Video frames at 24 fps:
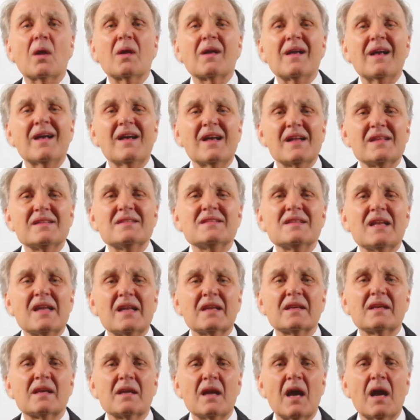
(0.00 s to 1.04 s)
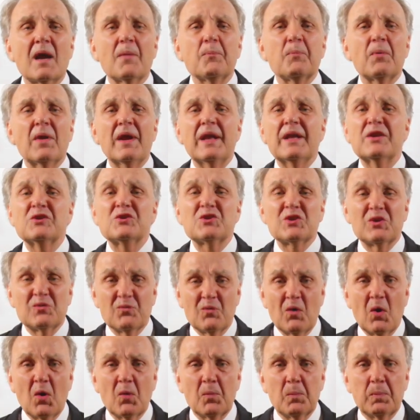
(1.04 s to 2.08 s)
content comprehension
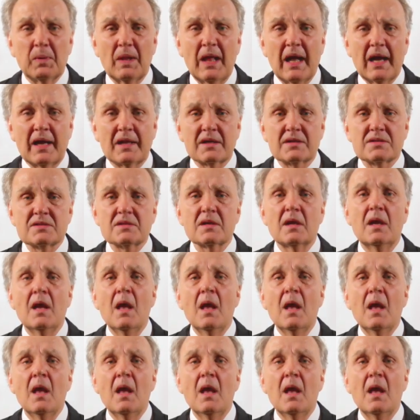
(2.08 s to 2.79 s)
roadblocks.